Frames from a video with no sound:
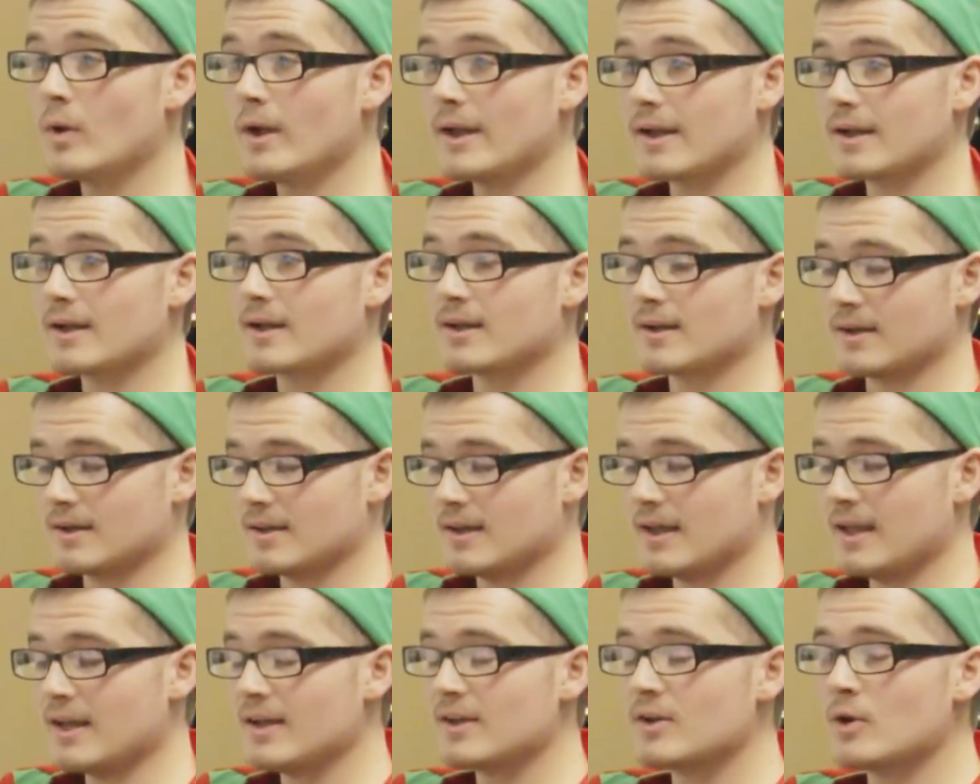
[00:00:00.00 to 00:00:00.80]
can't. Wait, I
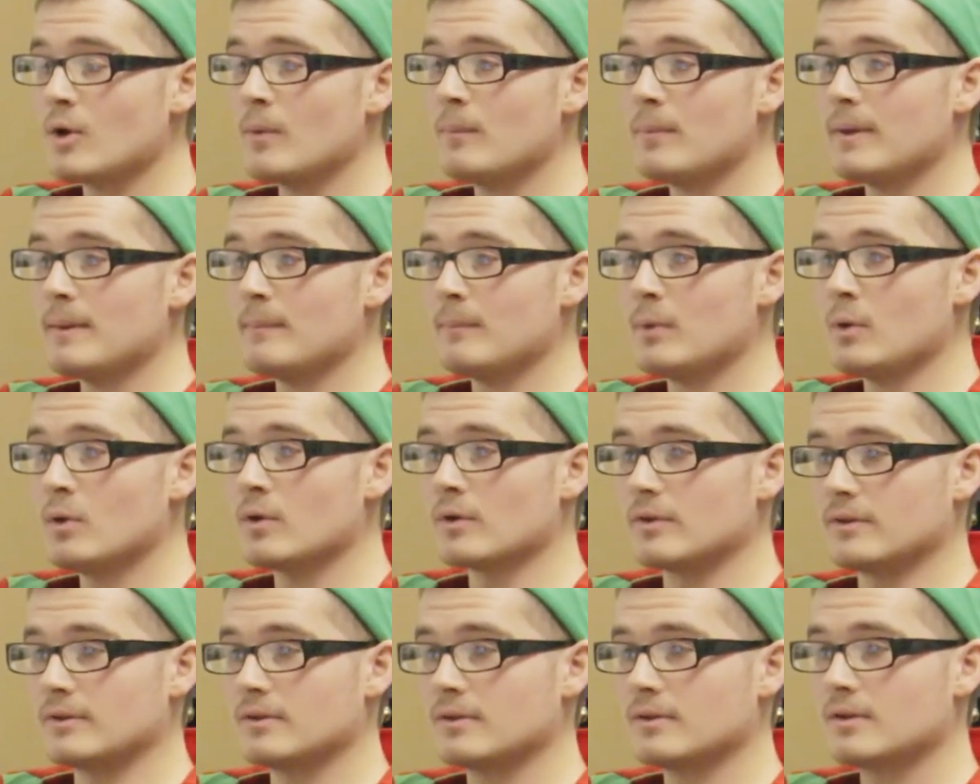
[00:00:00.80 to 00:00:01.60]
can't. It could I'm, be
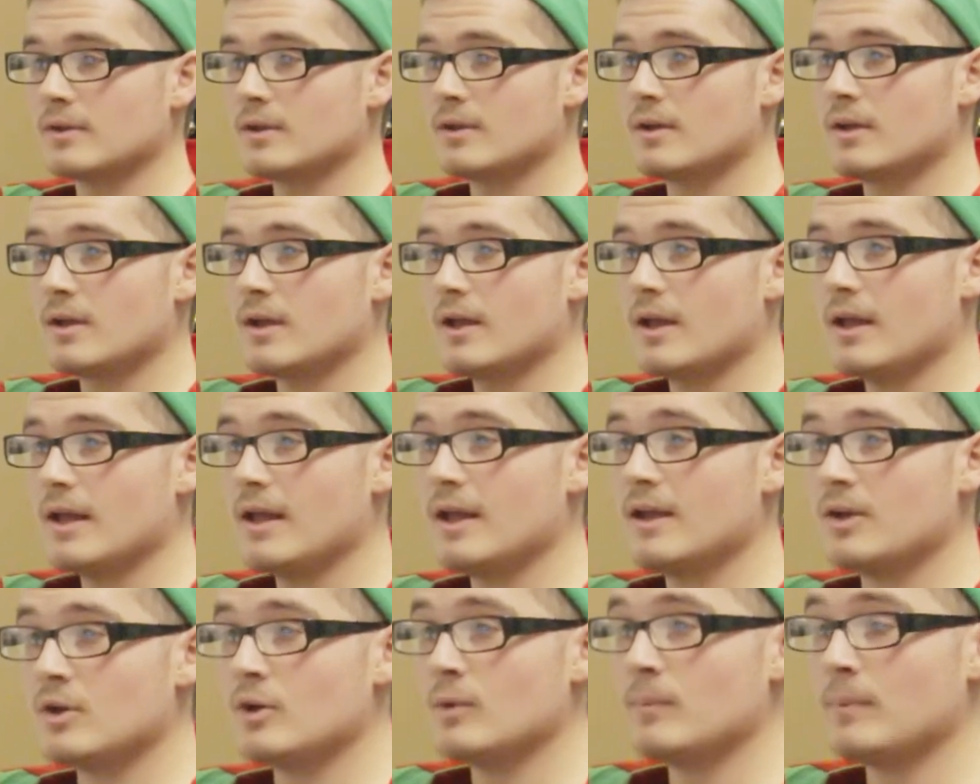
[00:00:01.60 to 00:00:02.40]
important. I'm telling Santa about
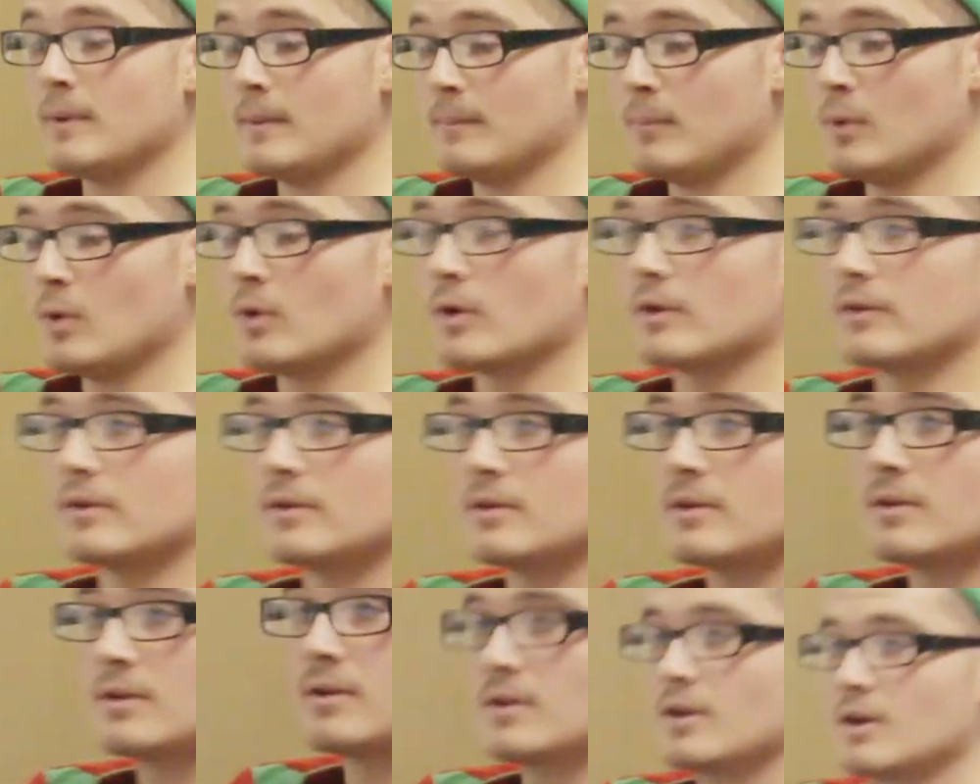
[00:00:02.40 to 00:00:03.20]
this. It could be important. I'm
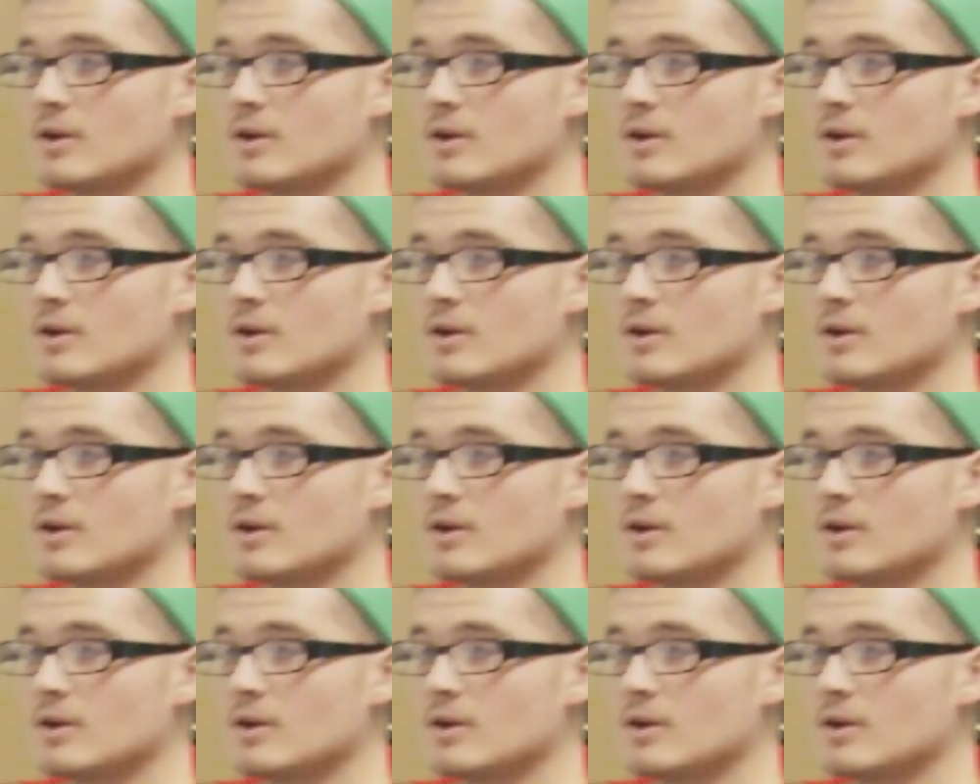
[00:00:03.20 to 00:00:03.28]
telling